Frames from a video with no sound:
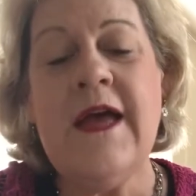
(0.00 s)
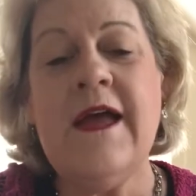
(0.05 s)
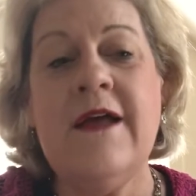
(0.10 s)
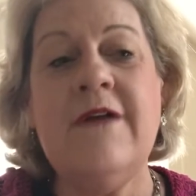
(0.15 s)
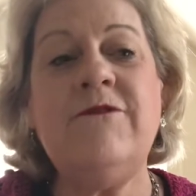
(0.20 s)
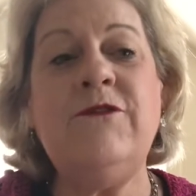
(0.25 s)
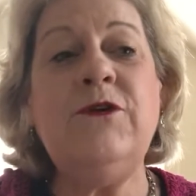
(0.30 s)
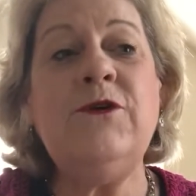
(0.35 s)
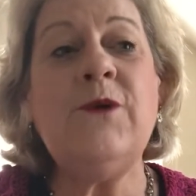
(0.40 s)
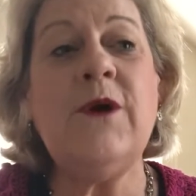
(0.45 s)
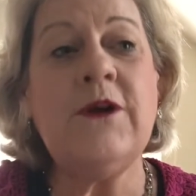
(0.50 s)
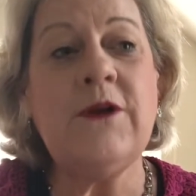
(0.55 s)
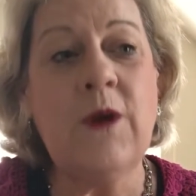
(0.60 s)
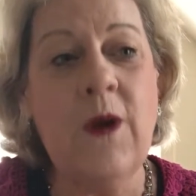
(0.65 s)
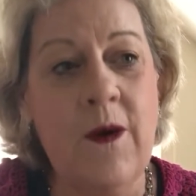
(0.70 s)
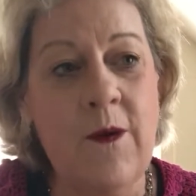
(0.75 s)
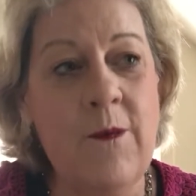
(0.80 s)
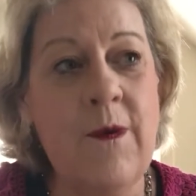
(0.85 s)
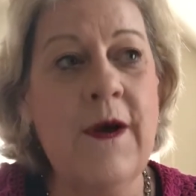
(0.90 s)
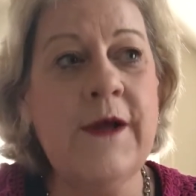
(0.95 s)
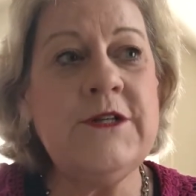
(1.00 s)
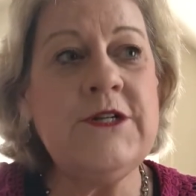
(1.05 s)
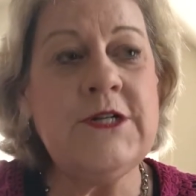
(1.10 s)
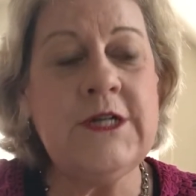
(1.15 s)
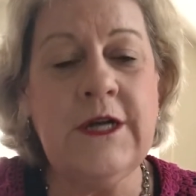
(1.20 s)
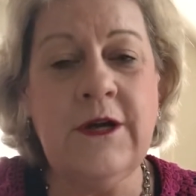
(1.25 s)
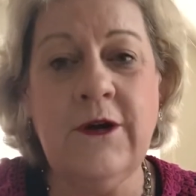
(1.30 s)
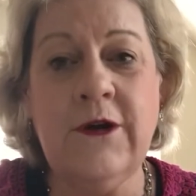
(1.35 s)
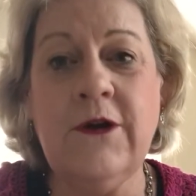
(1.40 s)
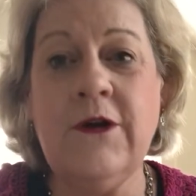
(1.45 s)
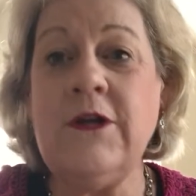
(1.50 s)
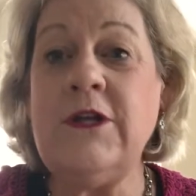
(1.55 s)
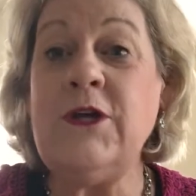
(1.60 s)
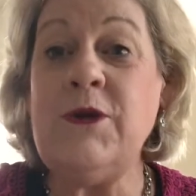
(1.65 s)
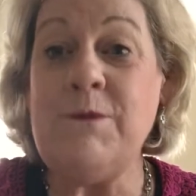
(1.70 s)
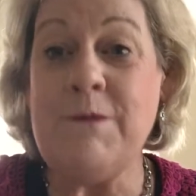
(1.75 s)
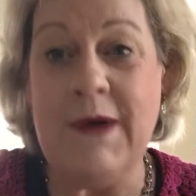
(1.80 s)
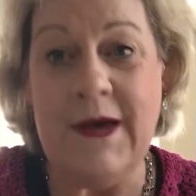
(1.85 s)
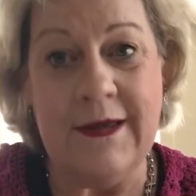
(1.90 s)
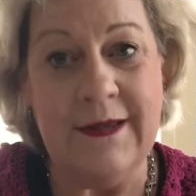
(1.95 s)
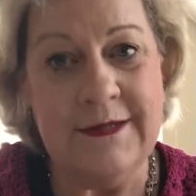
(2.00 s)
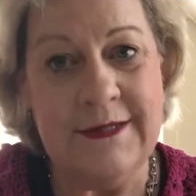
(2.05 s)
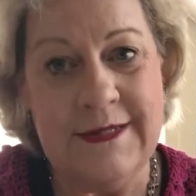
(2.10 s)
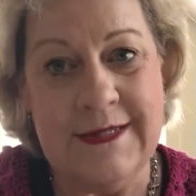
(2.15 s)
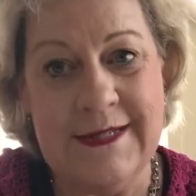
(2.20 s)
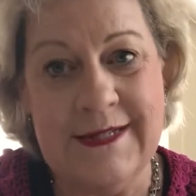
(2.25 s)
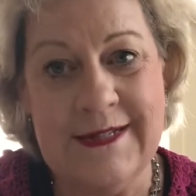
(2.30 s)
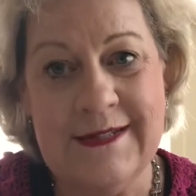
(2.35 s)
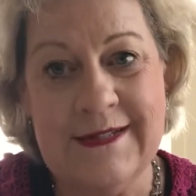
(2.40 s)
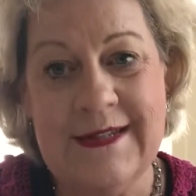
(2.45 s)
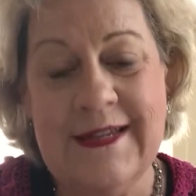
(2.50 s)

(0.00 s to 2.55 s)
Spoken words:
If you are not watching her, you must.